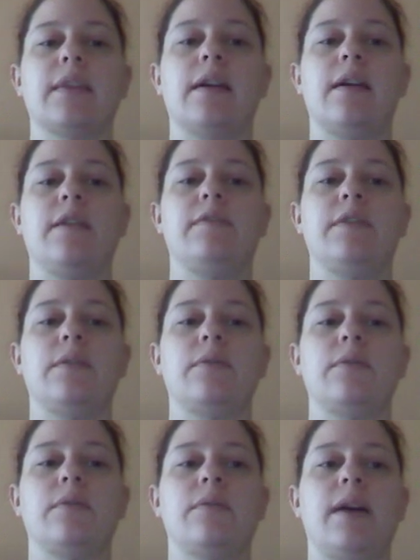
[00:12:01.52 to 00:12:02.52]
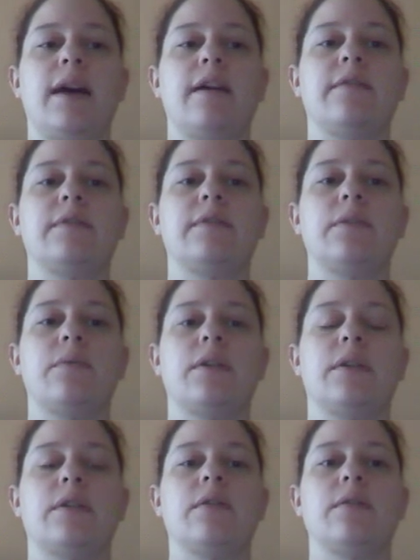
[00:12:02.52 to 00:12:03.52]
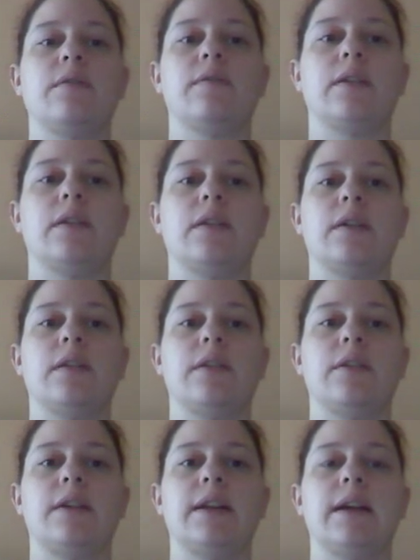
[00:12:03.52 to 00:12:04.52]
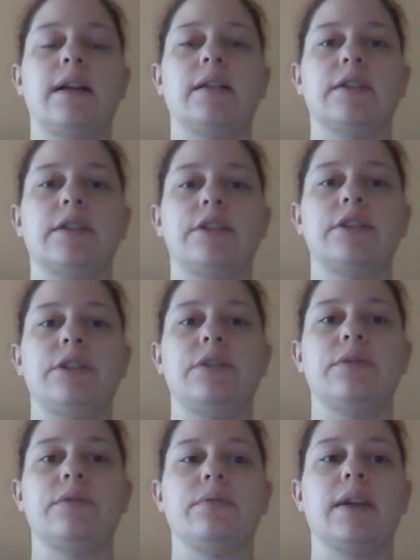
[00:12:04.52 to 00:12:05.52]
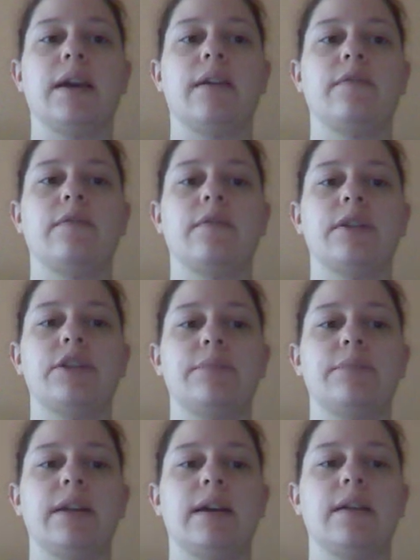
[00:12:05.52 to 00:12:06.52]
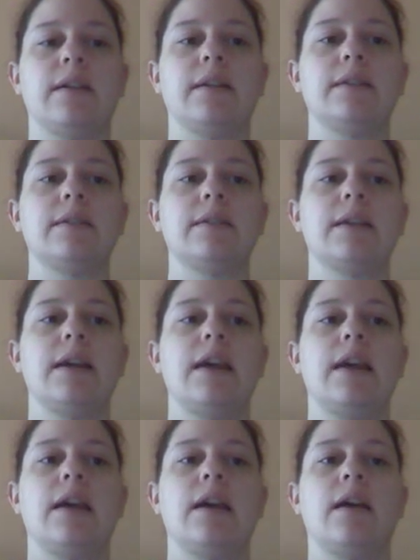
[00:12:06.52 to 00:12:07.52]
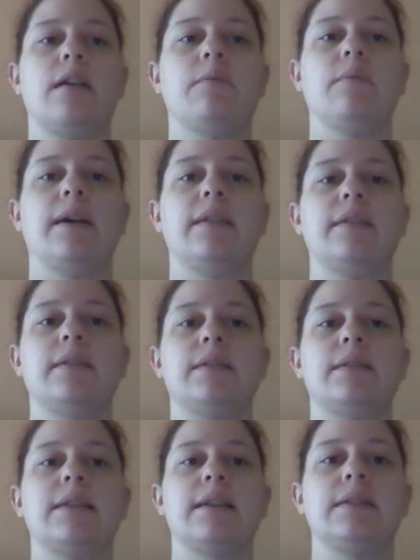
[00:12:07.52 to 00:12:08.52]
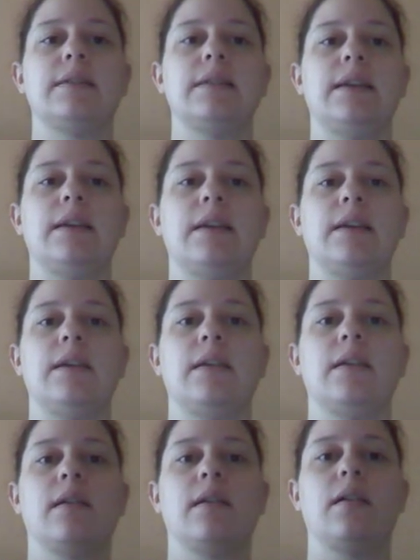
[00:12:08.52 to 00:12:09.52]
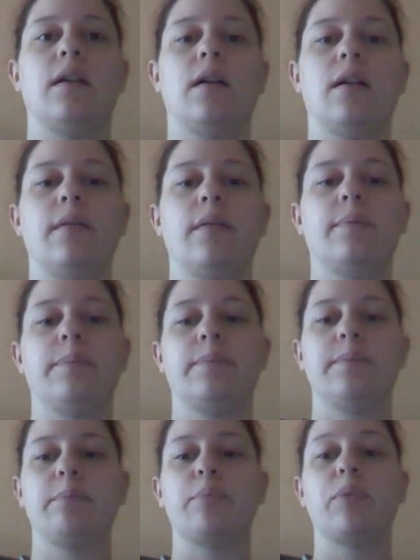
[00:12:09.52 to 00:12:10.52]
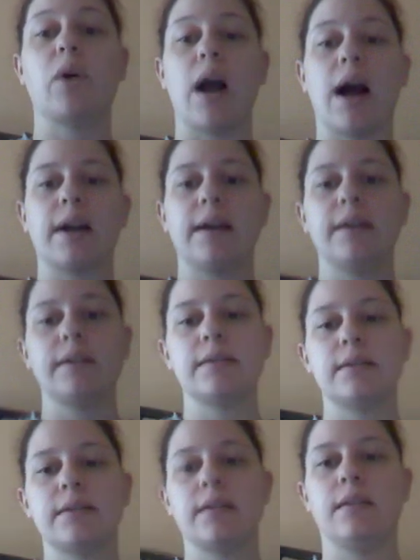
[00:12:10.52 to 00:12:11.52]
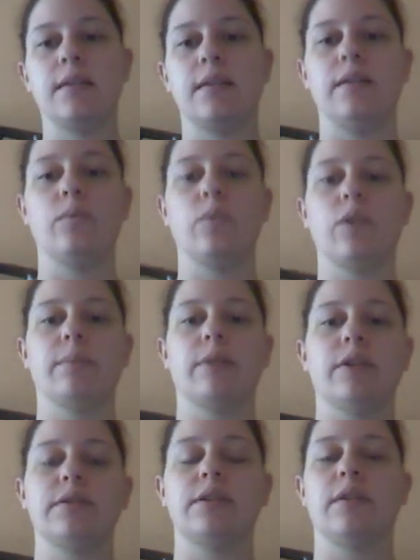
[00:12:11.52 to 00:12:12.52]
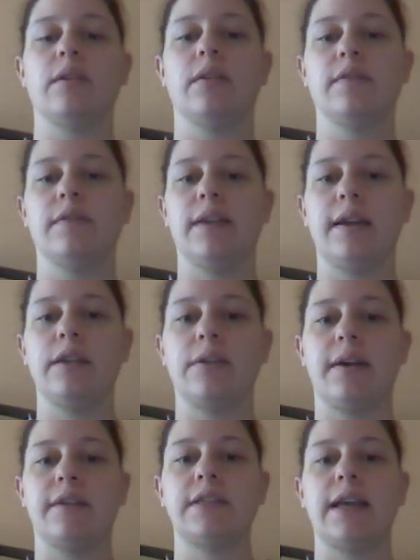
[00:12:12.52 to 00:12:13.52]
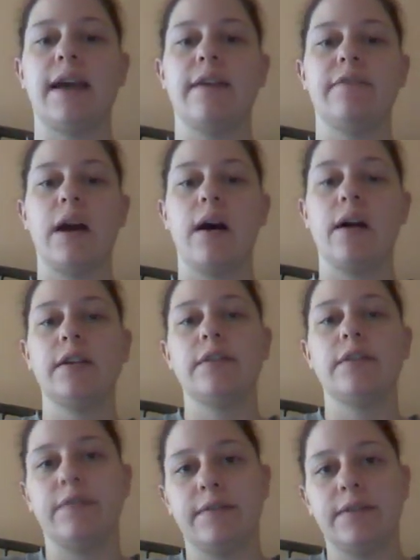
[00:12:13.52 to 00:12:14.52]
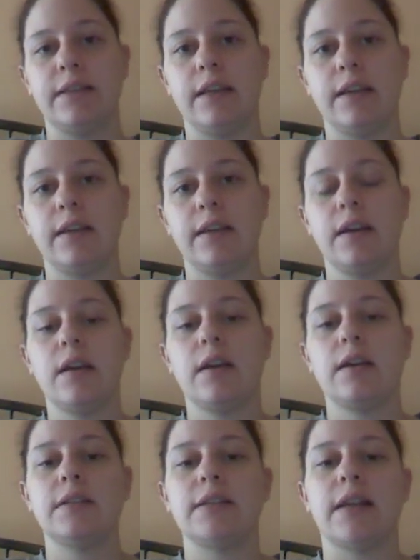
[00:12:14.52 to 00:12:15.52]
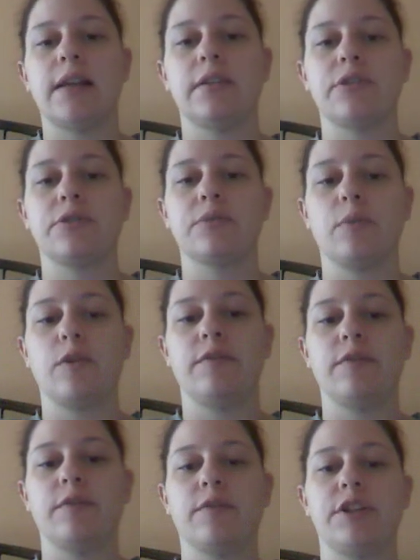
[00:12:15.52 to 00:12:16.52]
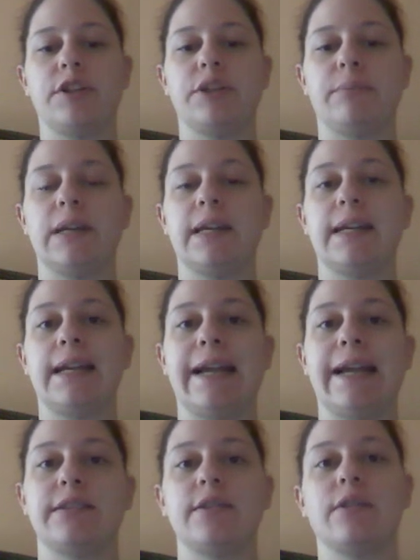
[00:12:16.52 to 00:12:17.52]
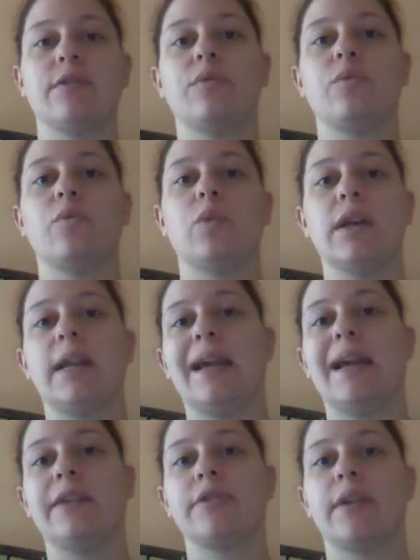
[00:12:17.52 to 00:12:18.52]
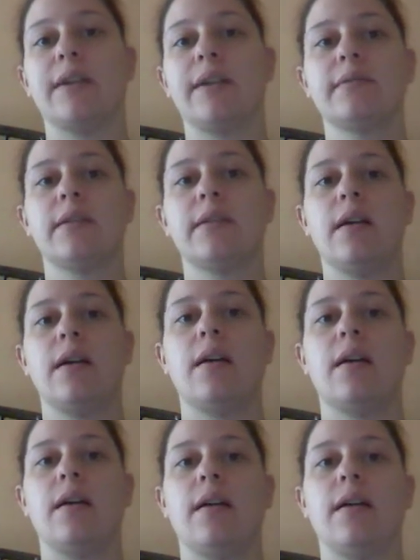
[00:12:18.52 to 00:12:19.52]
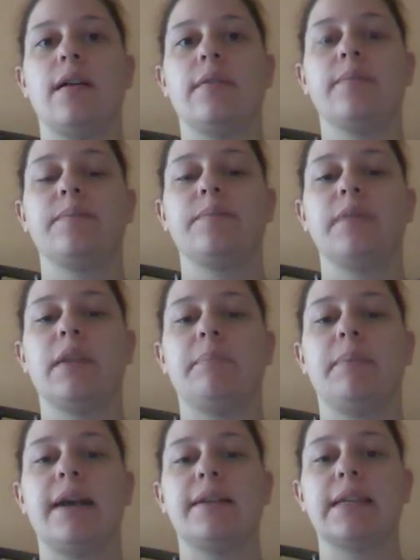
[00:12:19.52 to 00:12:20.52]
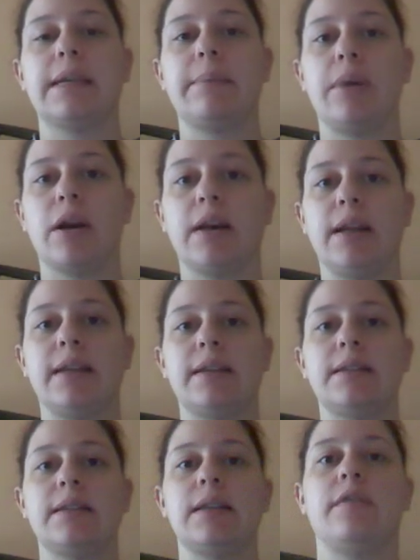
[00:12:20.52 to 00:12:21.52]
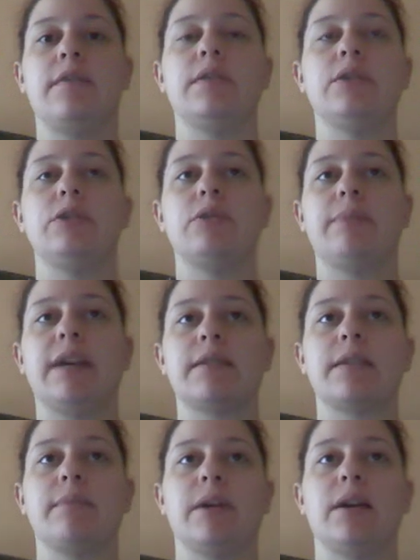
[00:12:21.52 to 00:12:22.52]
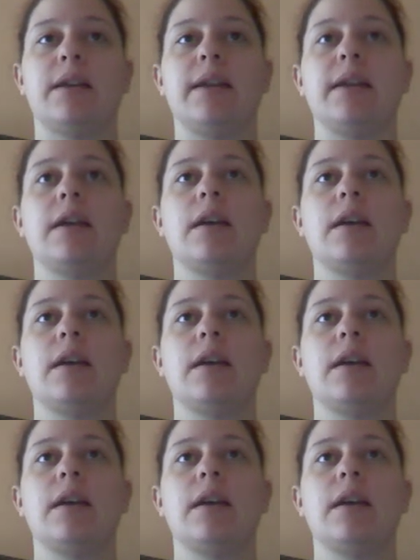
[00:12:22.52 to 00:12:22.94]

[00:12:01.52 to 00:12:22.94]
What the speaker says: If you have an order over $30, you get free shipping on it. With Scentsy products, the warmers and all of that, you have to have $150 or more for free shipping, and it has to go to one address. Basket parties, if you do a basket party